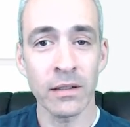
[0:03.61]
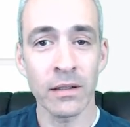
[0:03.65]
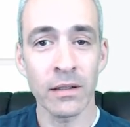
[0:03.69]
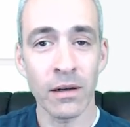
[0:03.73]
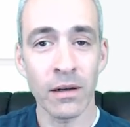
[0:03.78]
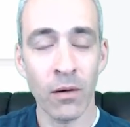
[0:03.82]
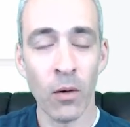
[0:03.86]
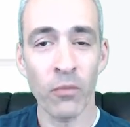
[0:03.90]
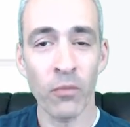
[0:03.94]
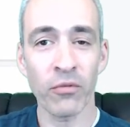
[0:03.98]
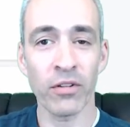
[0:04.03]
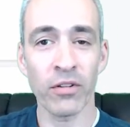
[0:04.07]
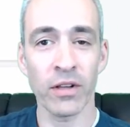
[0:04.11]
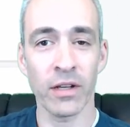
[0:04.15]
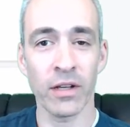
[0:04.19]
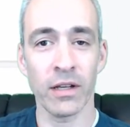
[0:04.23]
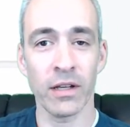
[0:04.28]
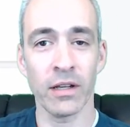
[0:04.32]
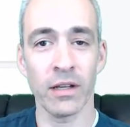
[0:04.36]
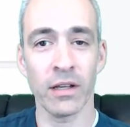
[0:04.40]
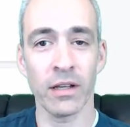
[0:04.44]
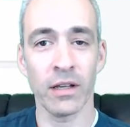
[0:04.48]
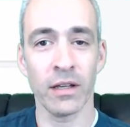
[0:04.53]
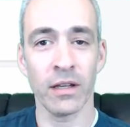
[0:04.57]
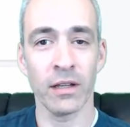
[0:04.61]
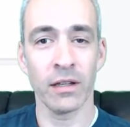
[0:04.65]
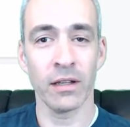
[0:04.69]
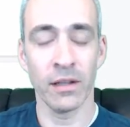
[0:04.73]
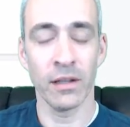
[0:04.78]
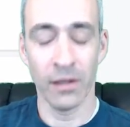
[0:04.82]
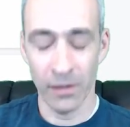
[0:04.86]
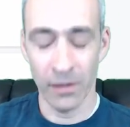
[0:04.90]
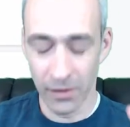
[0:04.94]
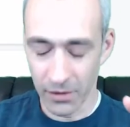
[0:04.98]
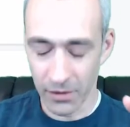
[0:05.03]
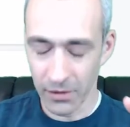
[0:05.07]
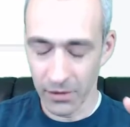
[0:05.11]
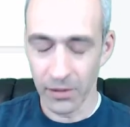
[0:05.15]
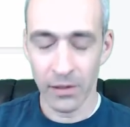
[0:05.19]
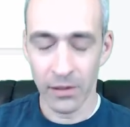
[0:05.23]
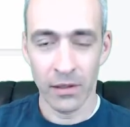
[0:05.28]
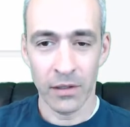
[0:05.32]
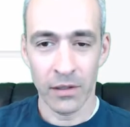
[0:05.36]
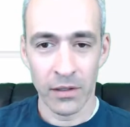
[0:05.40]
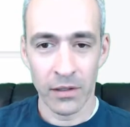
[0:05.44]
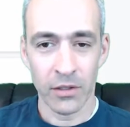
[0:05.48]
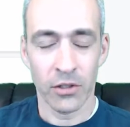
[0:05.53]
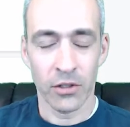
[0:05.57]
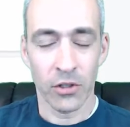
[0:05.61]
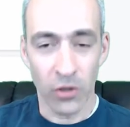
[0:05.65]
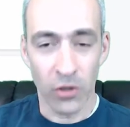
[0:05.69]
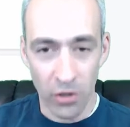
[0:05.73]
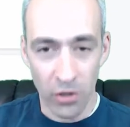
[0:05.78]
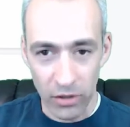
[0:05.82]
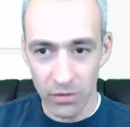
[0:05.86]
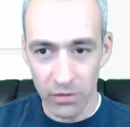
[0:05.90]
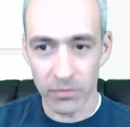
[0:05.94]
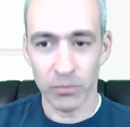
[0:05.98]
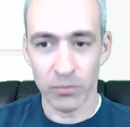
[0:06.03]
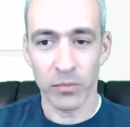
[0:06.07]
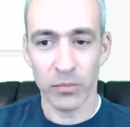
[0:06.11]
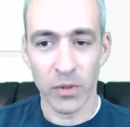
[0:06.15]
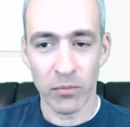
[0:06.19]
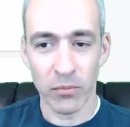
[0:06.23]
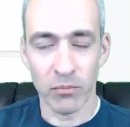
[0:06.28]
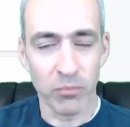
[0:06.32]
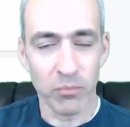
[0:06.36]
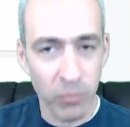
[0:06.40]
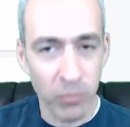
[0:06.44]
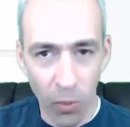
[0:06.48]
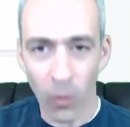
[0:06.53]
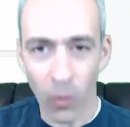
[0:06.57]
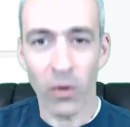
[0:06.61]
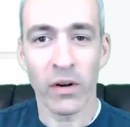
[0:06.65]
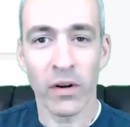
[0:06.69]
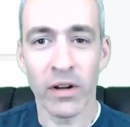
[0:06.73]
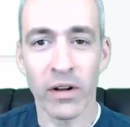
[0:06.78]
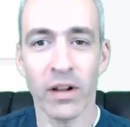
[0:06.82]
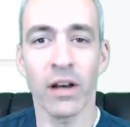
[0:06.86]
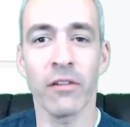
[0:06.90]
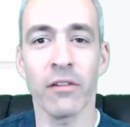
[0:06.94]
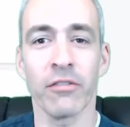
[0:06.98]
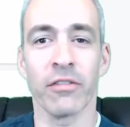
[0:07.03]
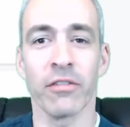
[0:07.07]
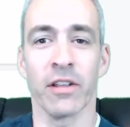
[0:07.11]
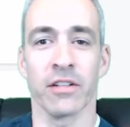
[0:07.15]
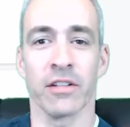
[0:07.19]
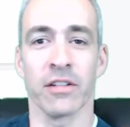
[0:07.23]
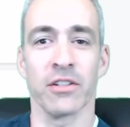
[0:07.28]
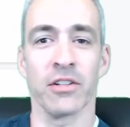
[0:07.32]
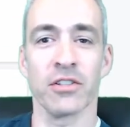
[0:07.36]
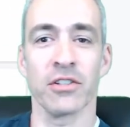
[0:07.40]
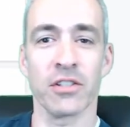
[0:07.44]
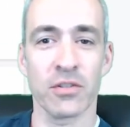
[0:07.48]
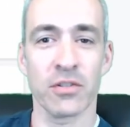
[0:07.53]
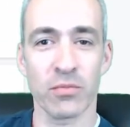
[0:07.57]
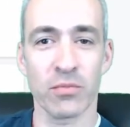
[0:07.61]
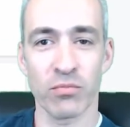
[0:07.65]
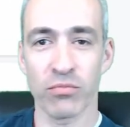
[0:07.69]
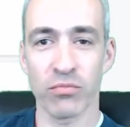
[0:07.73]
Hopefully you're bored enough that you're just